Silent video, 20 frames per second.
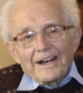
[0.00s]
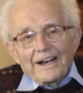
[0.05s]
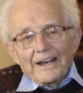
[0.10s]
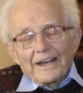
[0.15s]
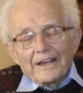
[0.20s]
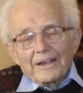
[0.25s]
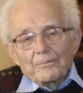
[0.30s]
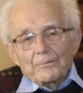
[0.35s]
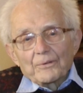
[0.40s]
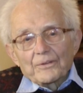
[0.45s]

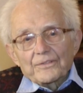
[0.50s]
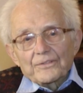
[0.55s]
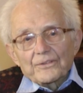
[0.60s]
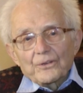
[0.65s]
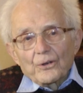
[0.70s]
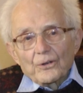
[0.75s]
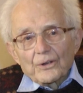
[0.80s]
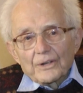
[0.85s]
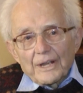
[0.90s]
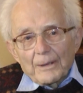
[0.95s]
I was
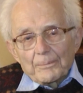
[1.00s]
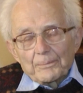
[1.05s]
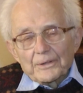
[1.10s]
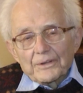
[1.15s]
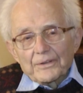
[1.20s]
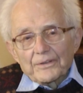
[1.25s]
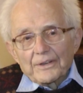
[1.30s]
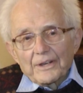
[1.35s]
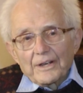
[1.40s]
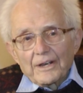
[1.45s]
called up
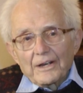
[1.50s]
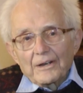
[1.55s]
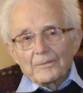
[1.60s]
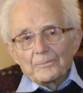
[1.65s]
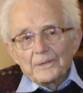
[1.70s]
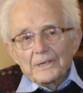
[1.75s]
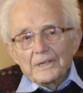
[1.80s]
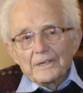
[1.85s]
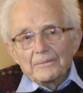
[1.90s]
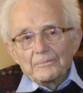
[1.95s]
into the
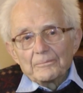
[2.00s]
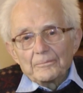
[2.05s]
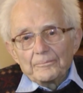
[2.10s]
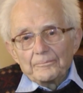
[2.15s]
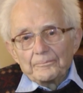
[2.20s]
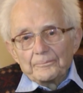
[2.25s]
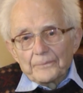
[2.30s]
army